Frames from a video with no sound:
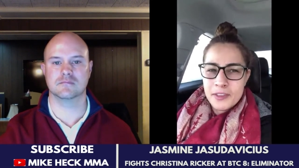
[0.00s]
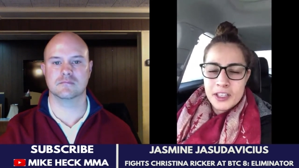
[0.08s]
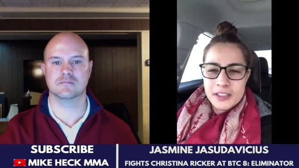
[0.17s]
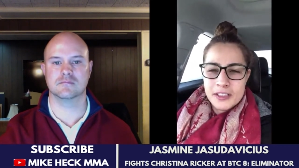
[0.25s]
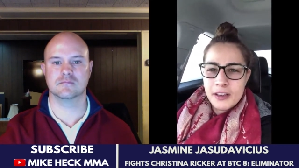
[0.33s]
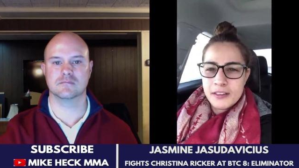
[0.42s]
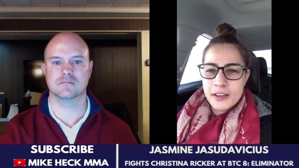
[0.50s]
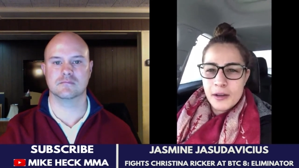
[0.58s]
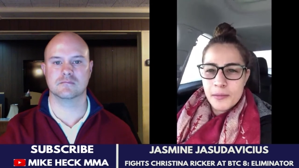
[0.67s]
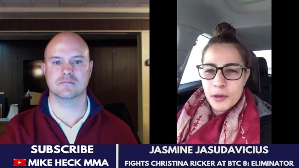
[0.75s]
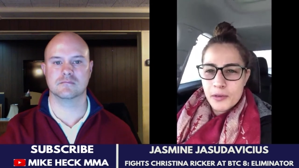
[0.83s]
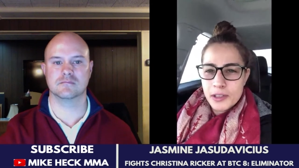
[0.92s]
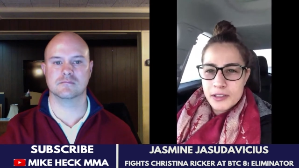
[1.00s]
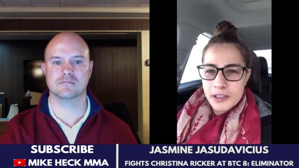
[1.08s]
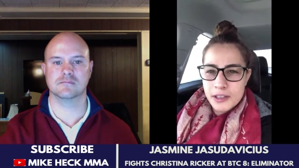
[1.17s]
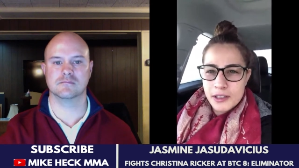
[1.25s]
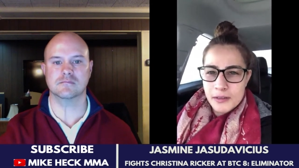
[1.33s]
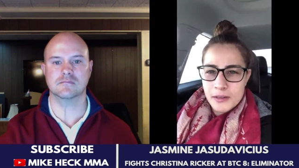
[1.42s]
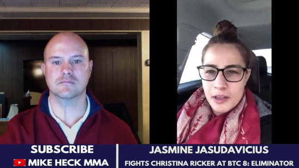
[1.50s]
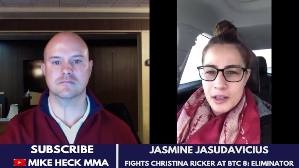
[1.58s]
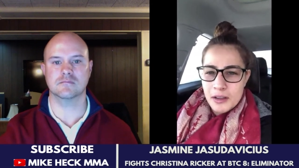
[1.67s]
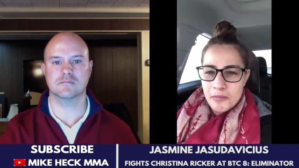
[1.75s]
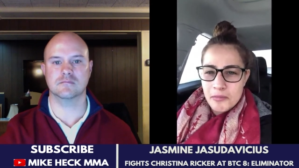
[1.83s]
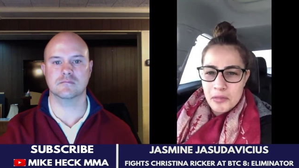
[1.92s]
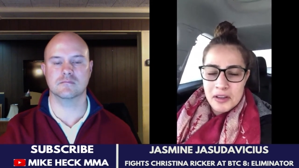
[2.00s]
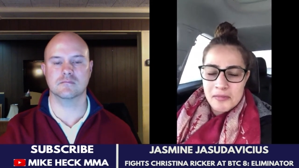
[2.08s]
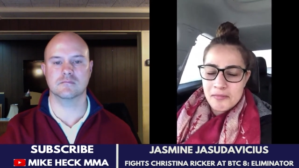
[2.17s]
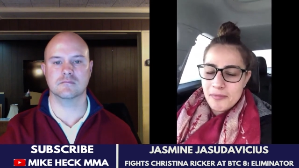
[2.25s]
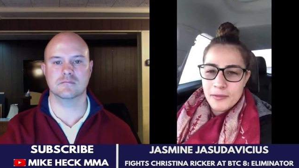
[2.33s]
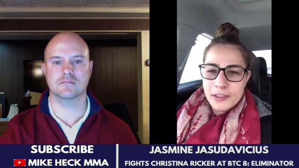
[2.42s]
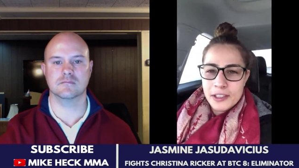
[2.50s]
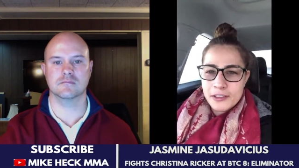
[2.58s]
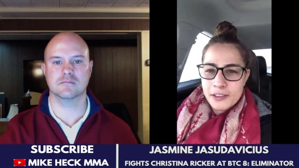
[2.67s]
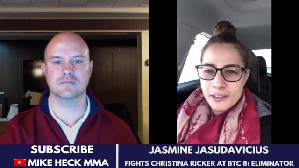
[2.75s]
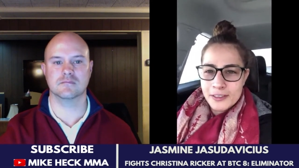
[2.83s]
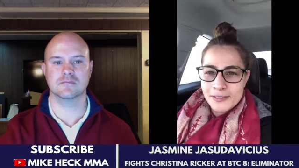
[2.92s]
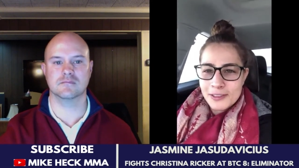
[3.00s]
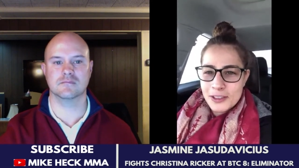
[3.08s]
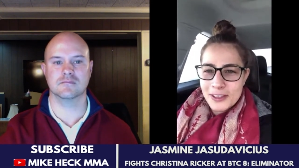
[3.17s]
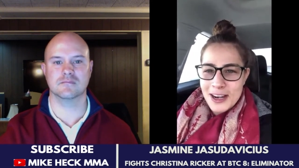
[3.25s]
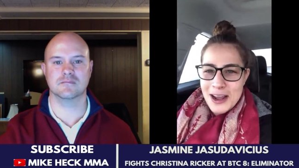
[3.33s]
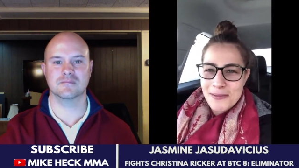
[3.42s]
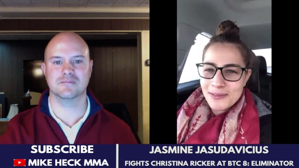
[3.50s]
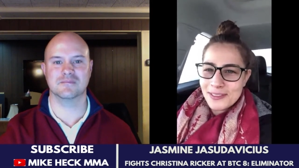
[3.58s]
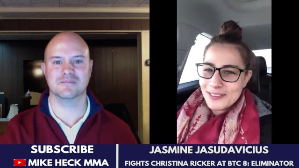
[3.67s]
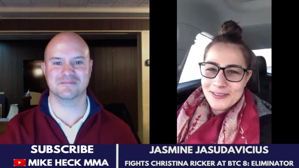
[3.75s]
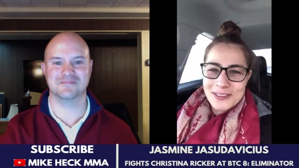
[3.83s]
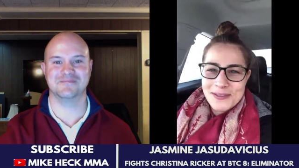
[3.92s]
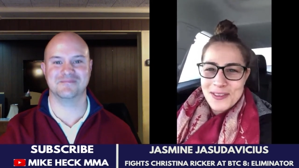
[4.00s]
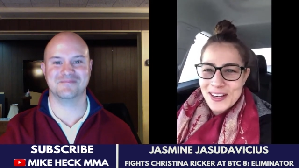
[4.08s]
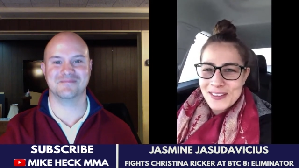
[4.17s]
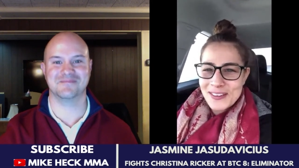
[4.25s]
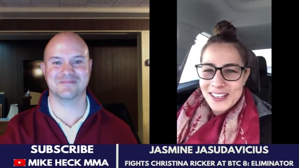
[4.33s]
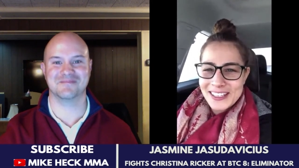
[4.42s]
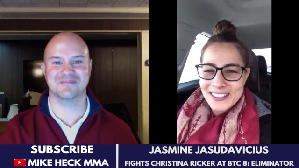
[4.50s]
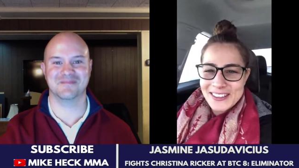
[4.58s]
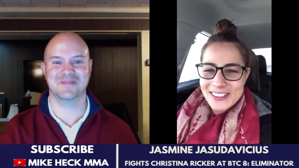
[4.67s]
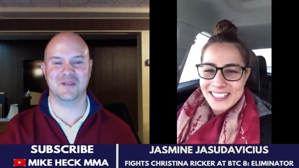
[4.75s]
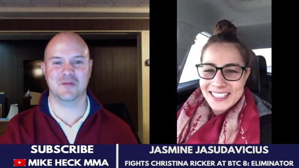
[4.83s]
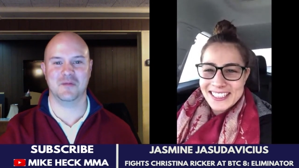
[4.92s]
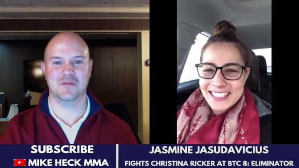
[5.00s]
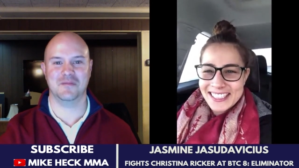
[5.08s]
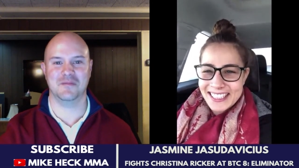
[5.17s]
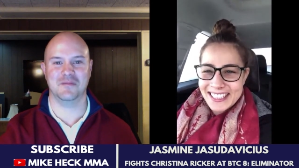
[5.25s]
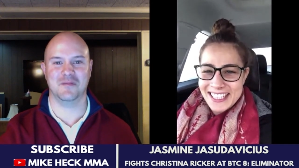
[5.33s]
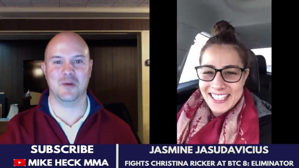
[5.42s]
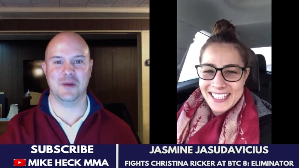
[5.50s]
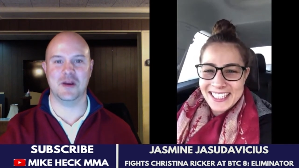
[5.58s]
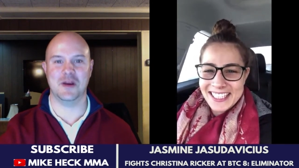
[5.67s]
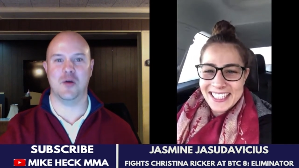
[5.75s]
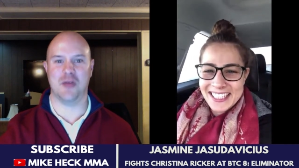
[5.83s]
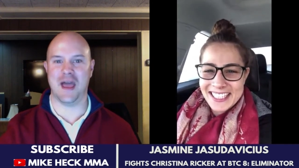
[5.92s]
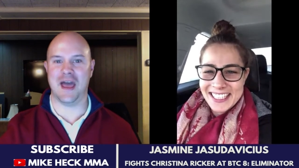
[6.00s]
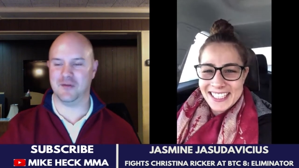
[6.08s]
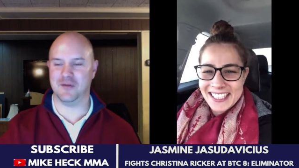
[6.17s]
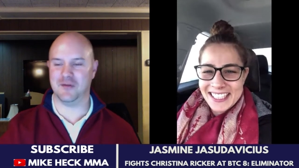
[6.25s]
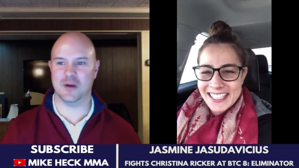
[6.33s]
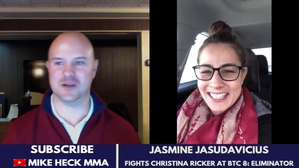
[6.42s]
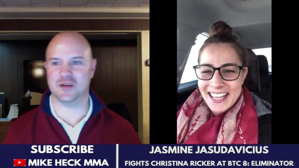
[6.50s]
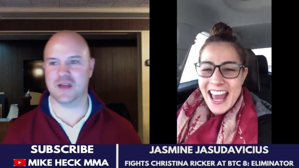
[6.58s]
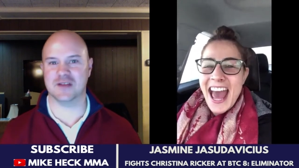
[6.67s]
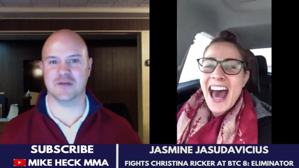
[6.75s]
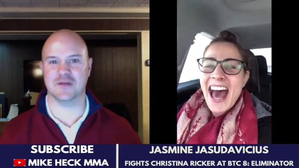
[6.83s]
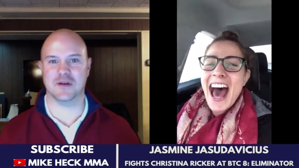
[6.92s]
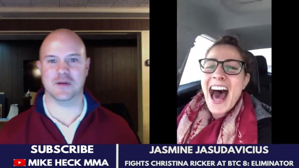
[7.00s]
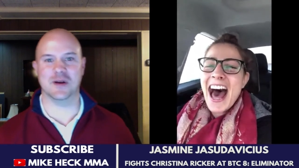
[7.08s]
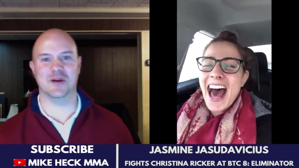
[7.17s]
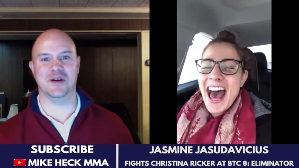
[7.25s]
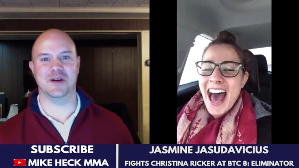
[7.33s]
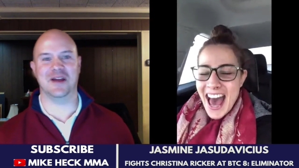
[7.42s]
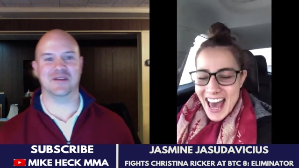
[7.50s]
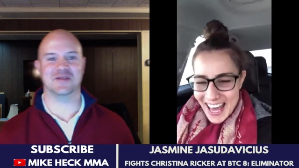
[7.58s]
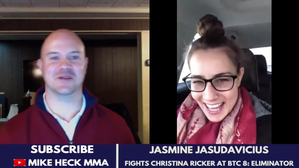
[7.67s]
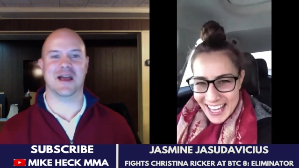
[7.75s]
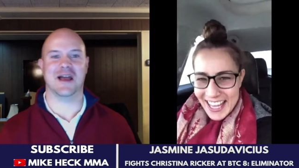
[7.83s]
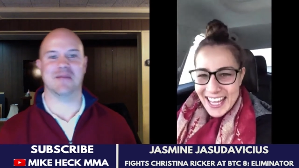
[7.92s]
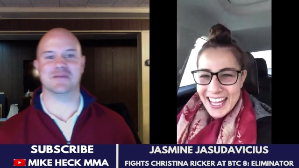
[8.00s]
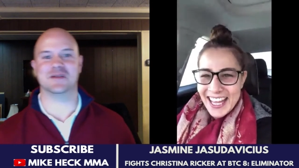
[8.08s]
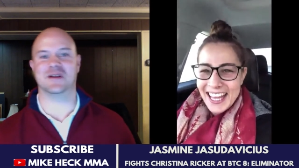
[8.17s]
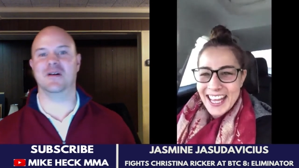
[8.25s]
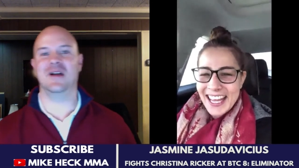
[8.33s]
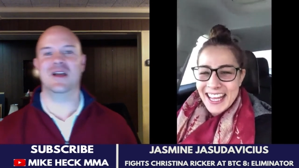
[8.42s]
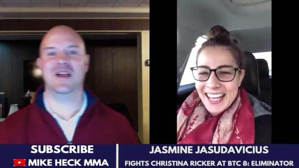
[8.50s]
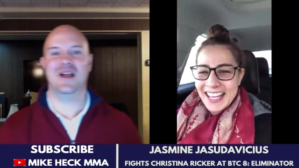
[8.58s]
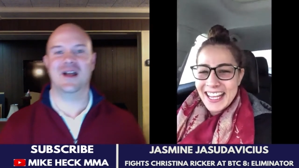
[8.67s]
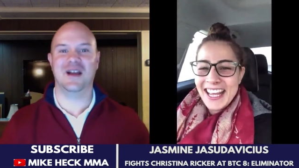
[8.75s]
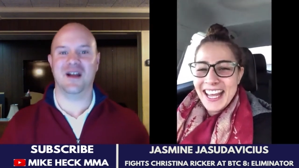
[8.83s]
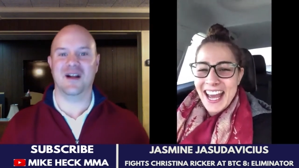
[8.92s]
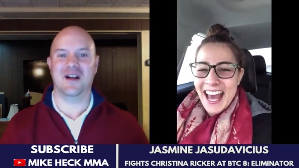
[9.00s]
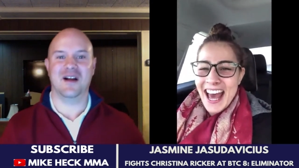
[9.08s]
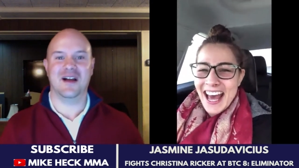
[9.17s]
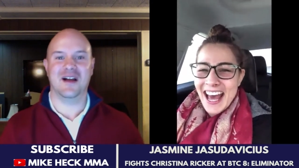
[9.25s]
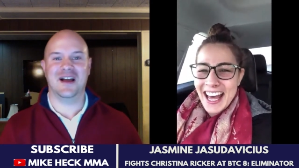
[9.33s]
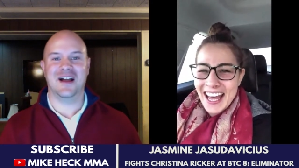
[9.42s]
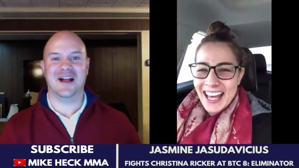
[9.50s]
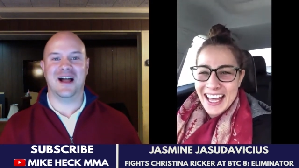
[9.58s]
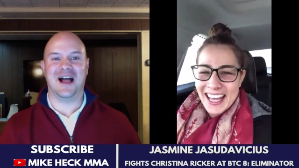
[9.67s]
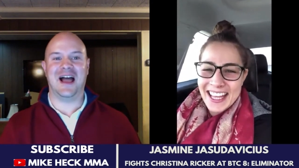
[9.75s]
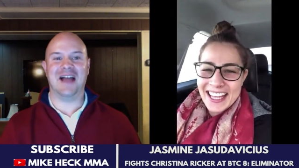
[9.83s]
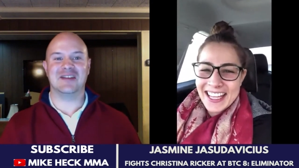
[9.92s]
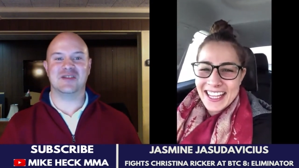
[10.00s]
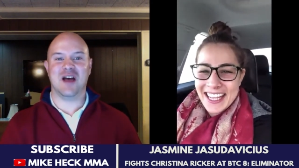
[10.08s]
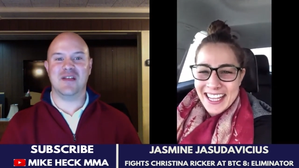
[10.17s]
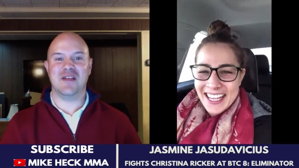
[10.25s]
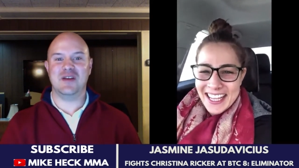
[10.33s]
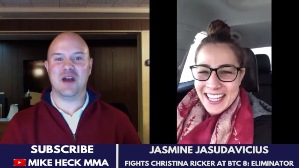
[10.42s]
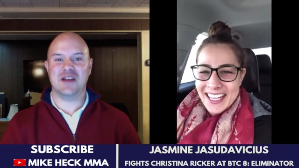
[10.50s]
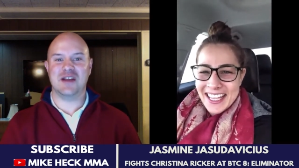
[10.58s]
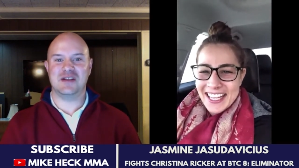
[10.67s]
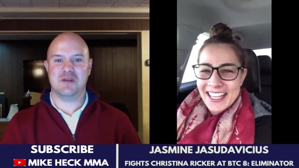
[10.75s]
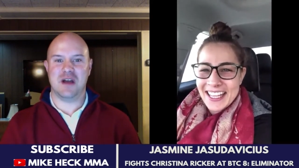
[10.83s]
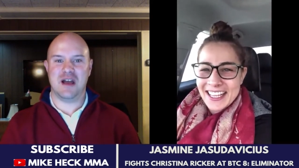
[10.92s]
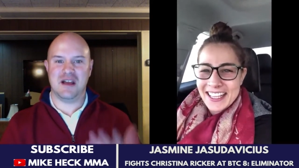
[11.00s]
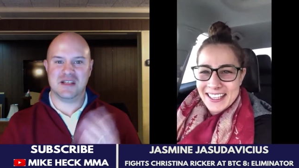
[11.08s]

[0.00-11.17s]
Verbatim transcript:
Speaker 1: just kind of tell me what to do. But I'm down to scrap no matter what, who it is.
Speaker 2: Well, we know that. If you watch your last fight, we know you're down to scrap. So I, I saw that you got to uh,